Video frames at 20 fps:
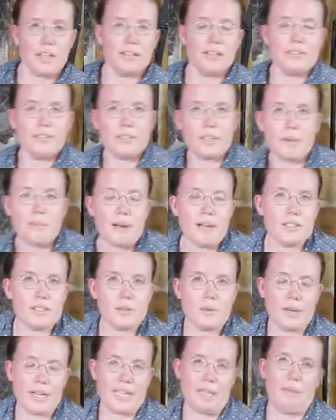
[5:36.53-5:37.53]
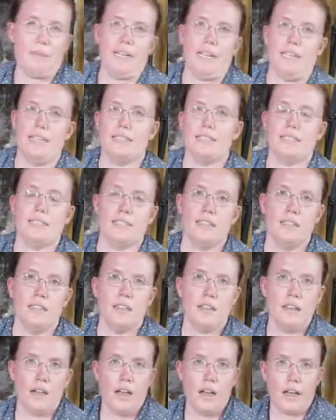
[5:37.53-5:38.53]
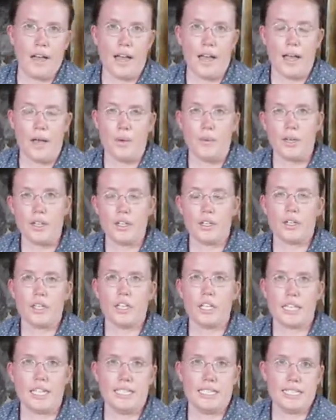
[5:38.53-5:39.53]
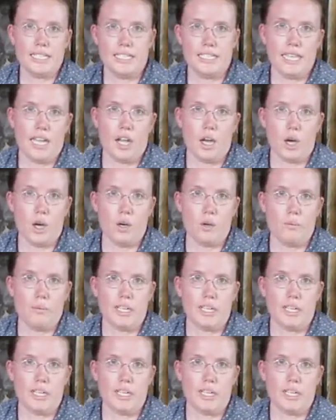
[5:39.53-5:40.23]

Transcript: for about 20 minutes. When you're cooking this at home,